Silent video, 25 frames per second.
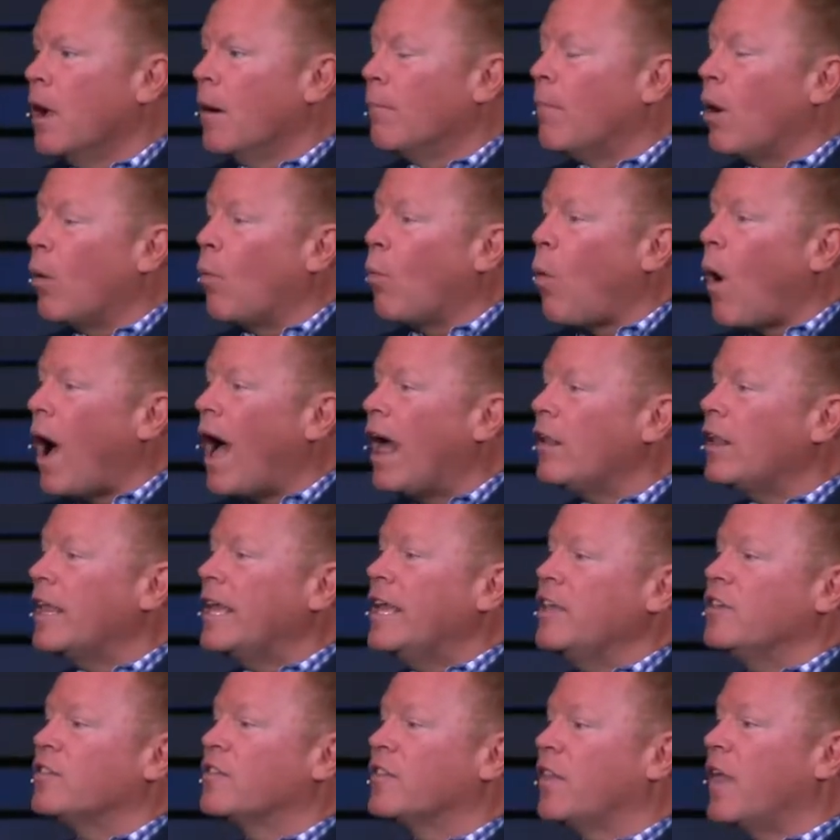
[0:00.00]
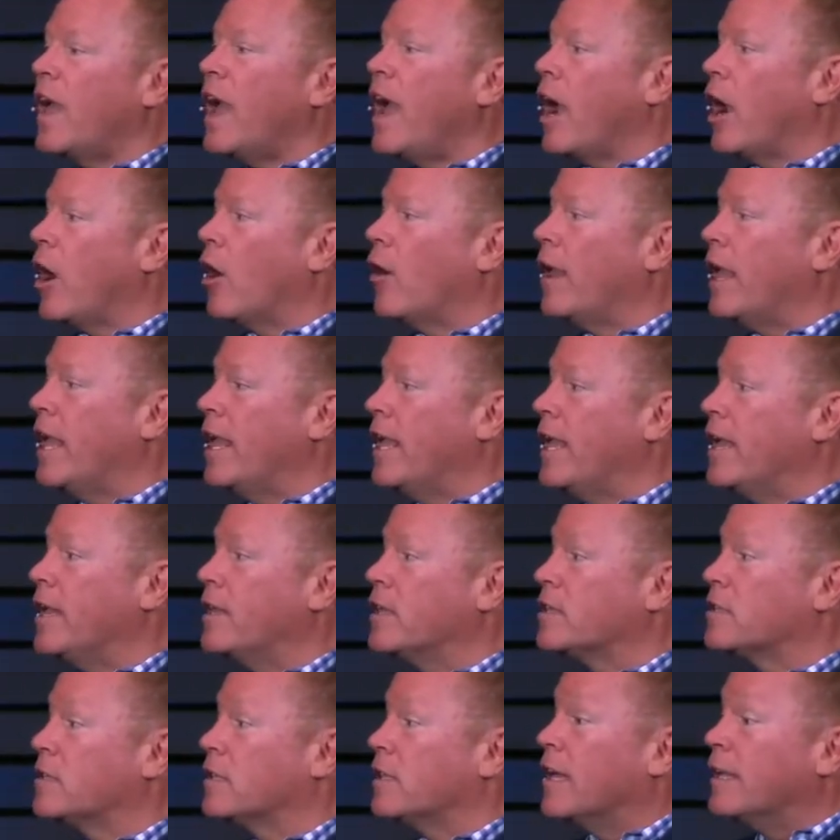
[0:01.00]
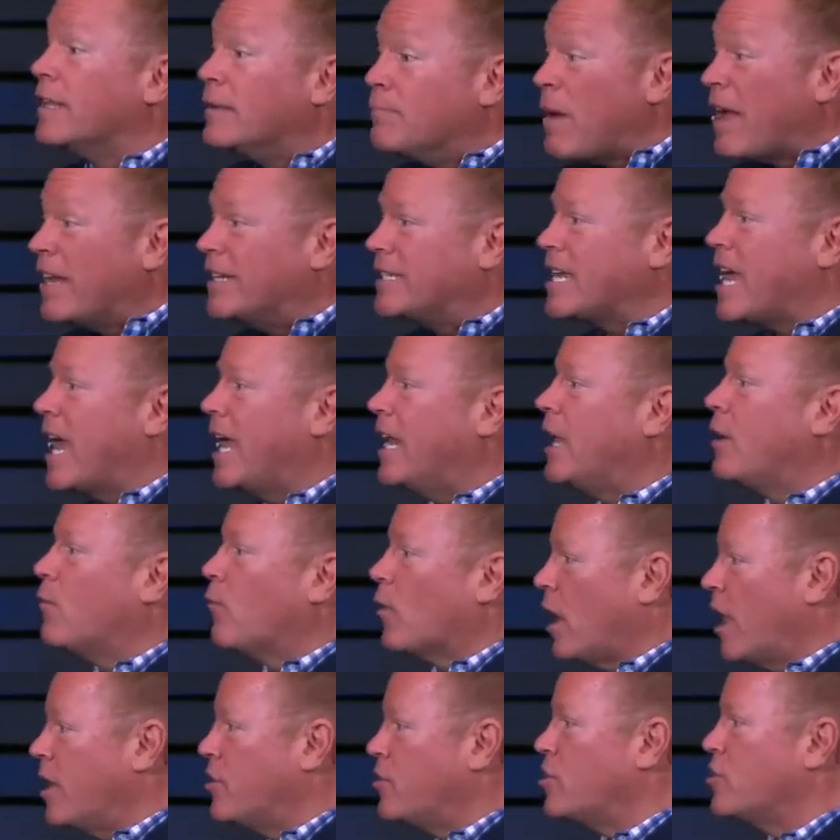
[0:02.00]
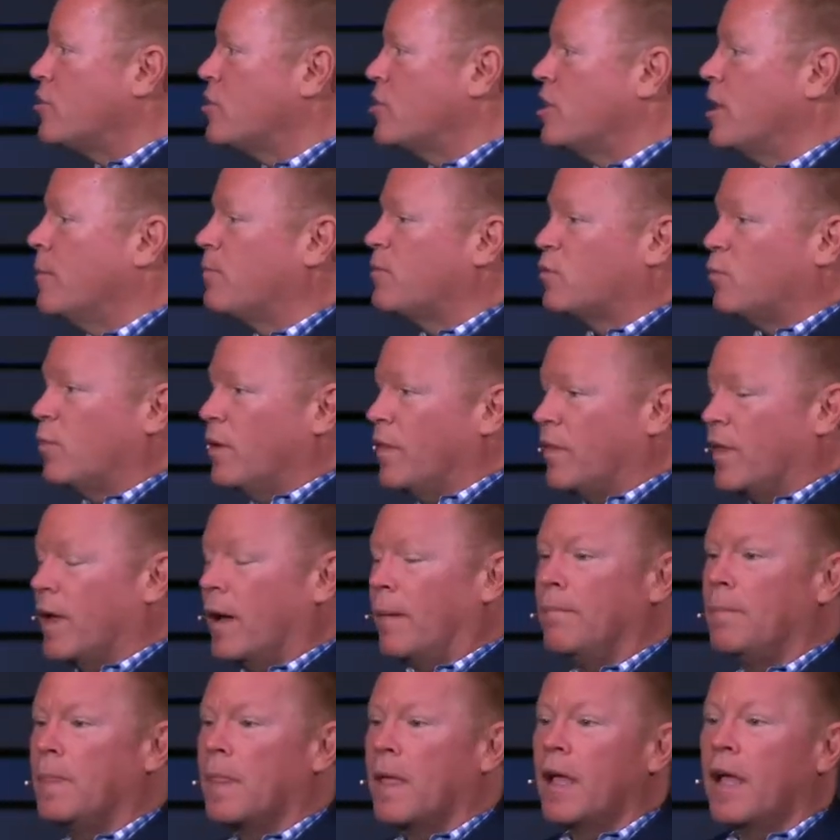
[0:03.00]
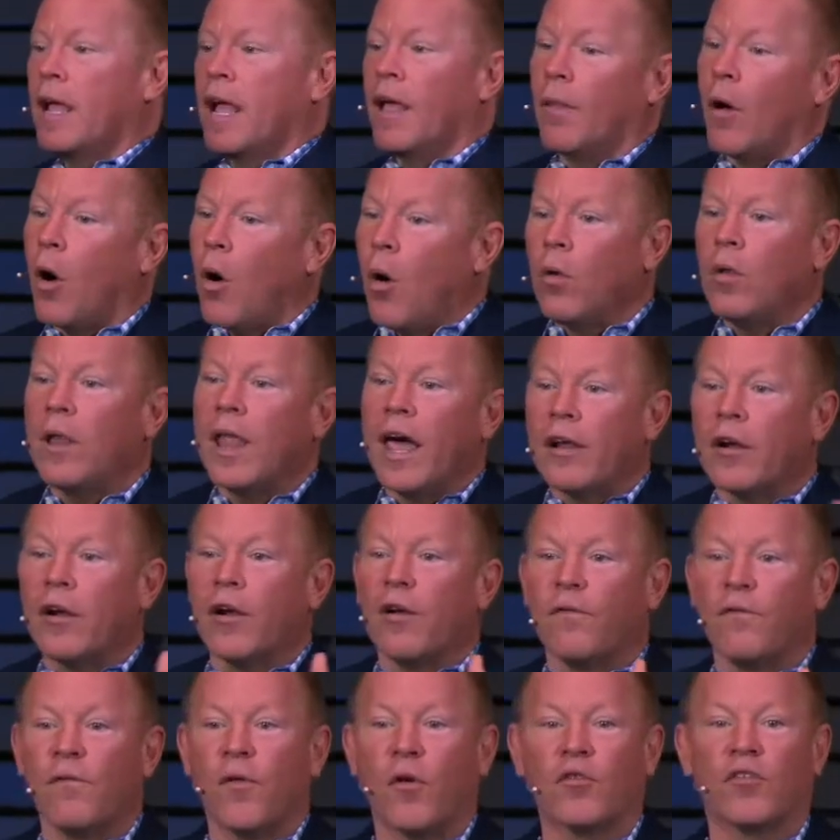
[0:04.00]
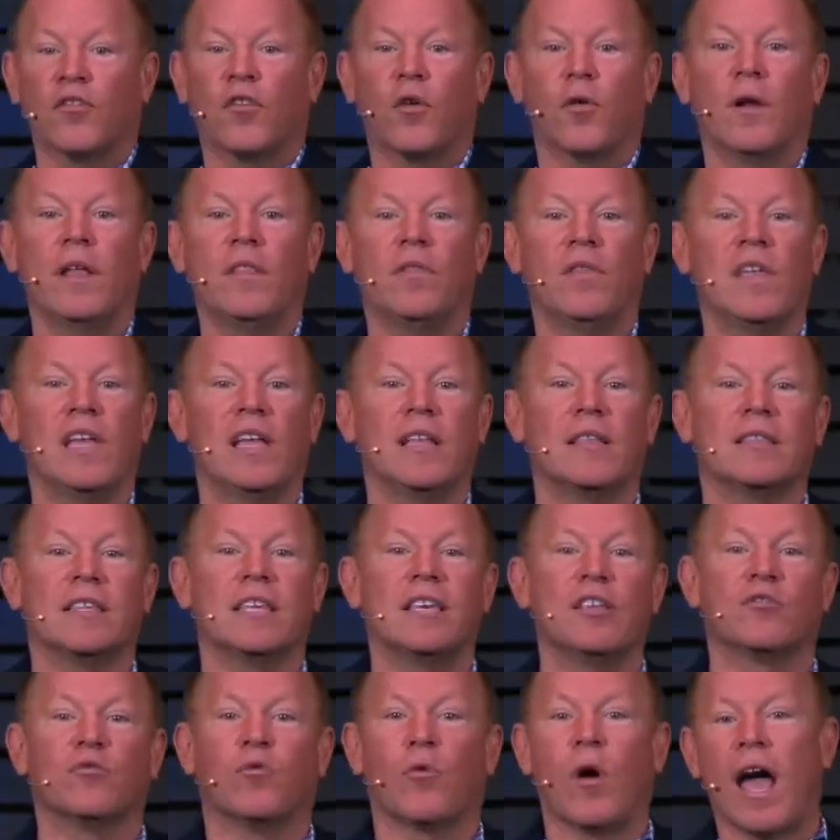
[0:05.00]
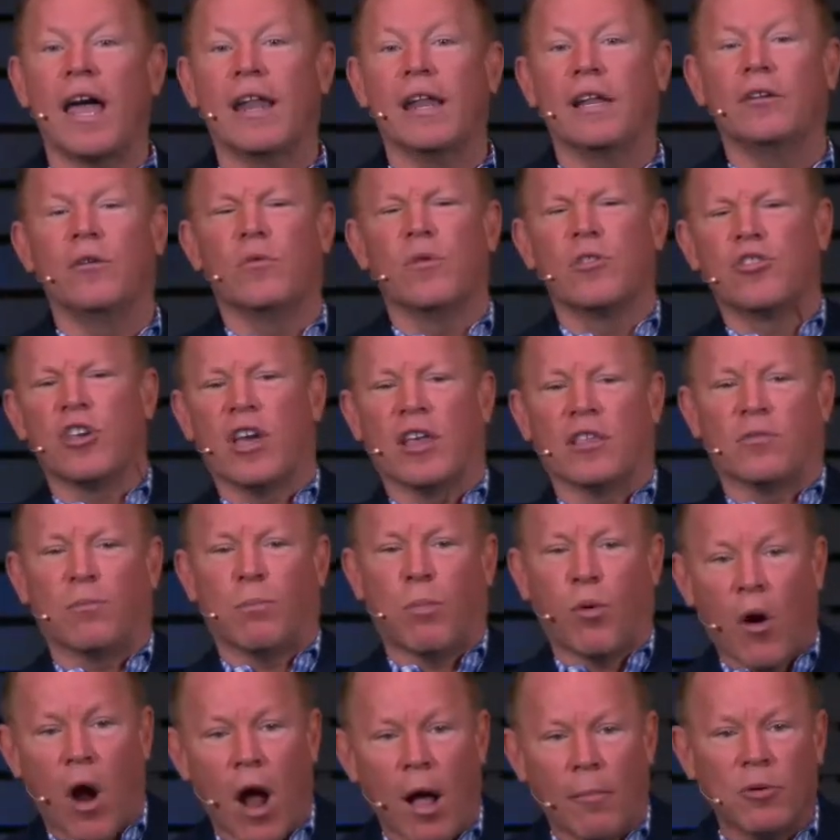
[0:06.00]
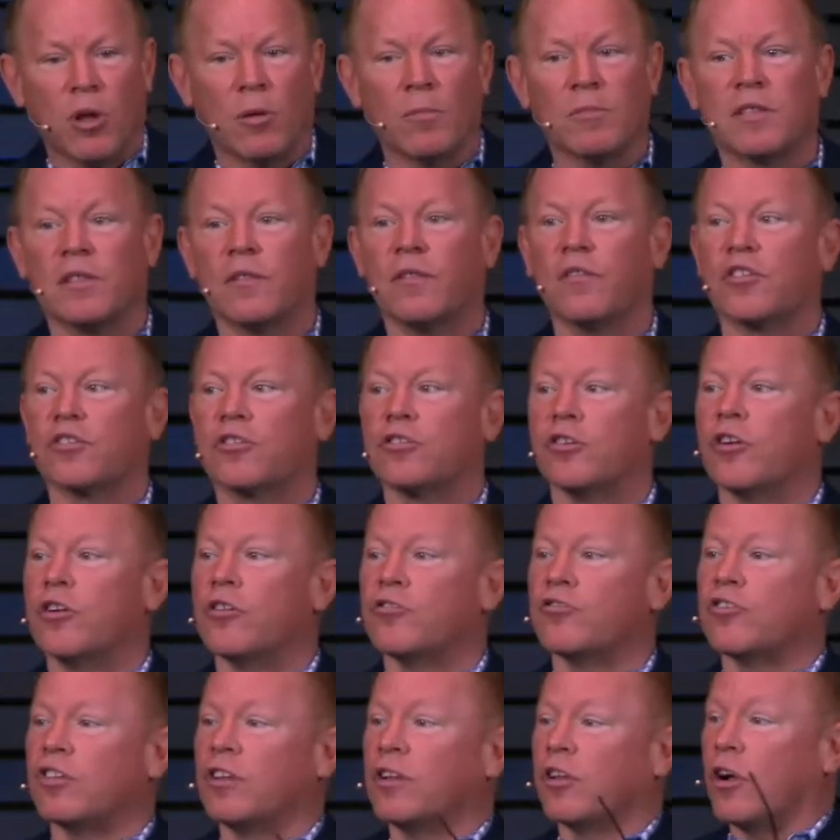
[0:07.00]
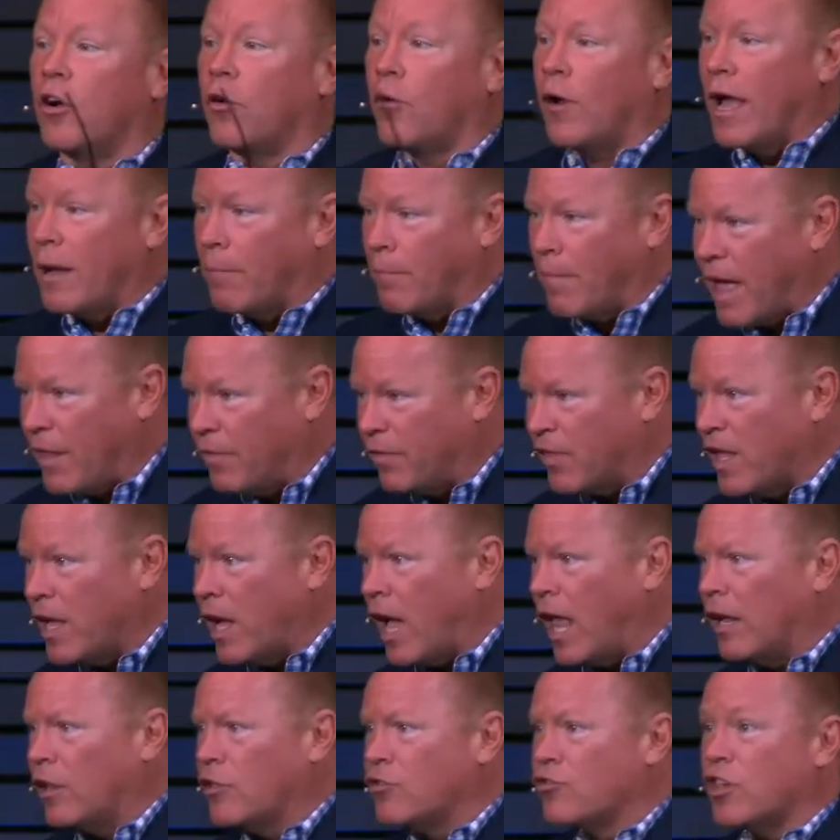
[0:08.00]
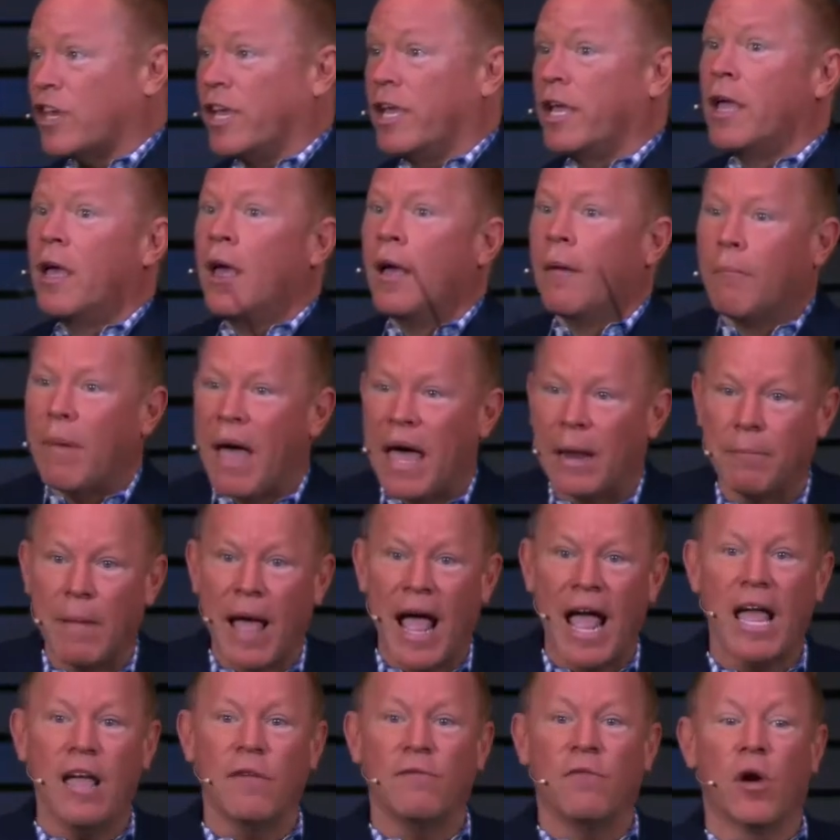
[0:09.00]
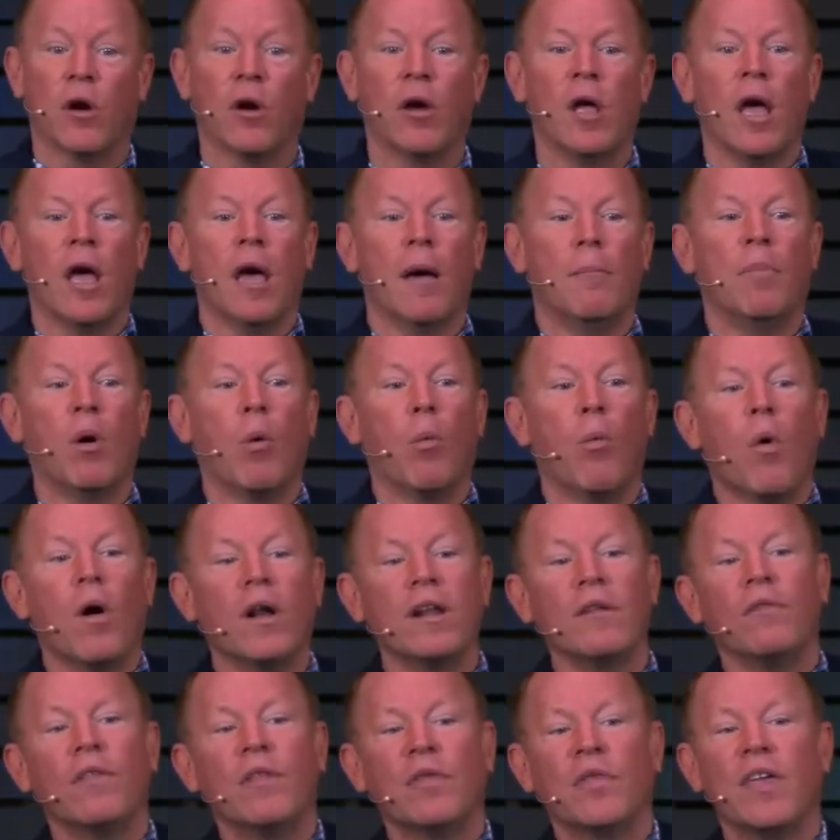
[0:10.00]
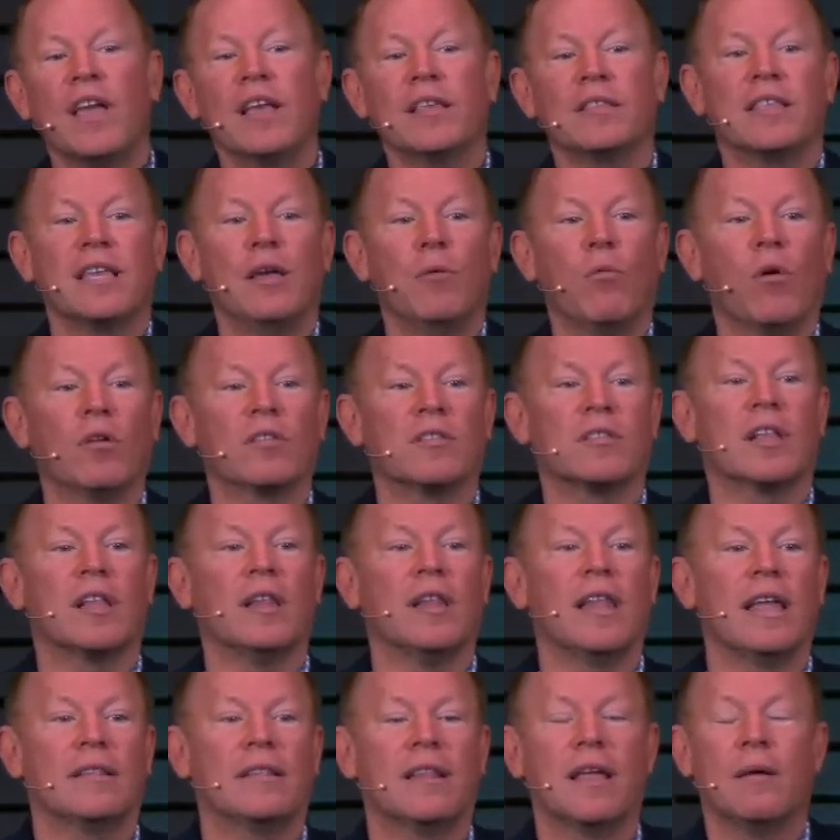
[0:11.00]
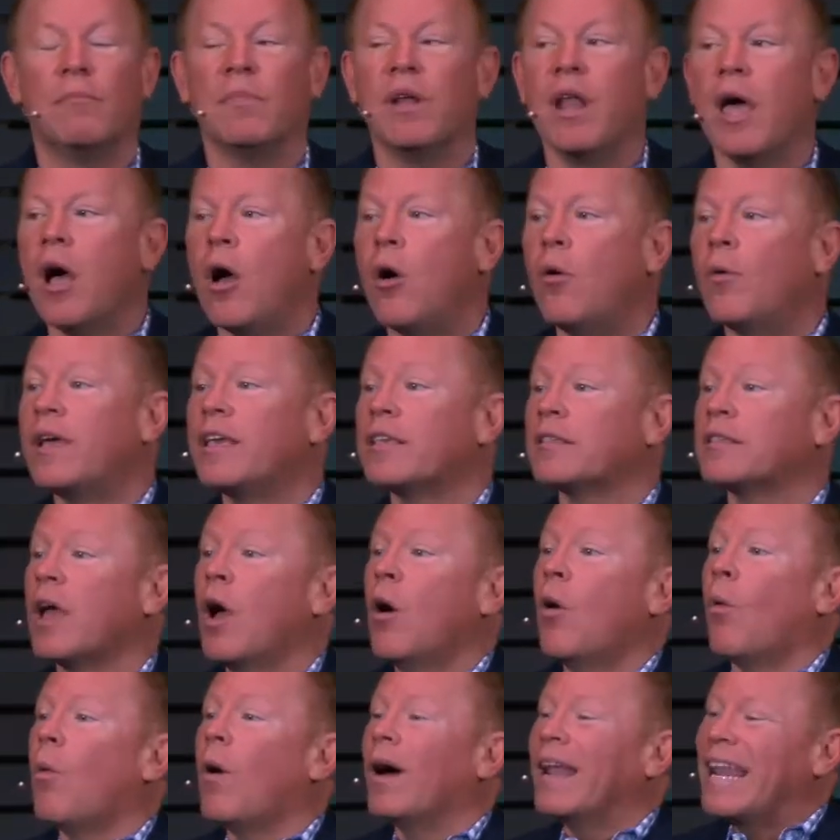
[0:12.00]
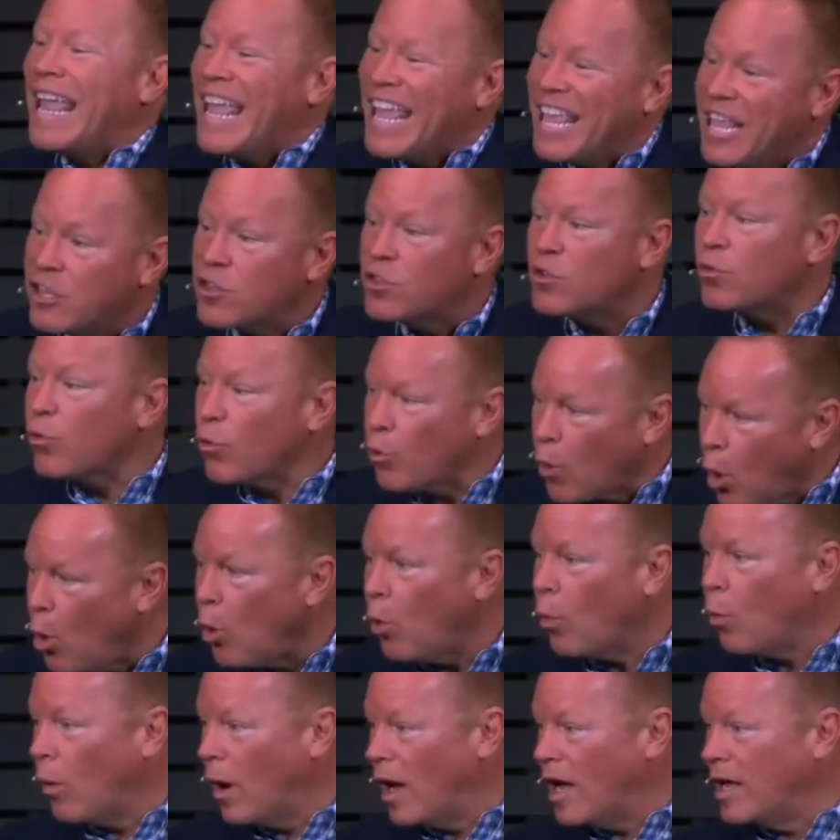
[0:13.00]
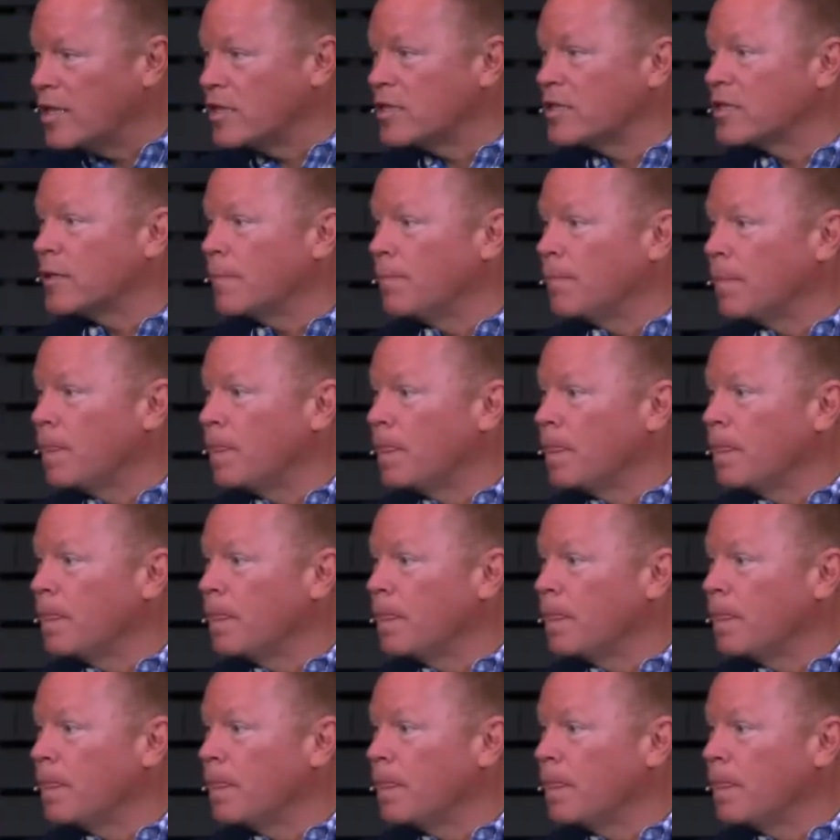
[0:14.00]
But while he's there, he is maintaining relationships with them. And the whole letter of First Corinthians, he's writing to address problems in the church and to correct bad theology, bad behavior. But one of the things he wants to let them know is what his role was.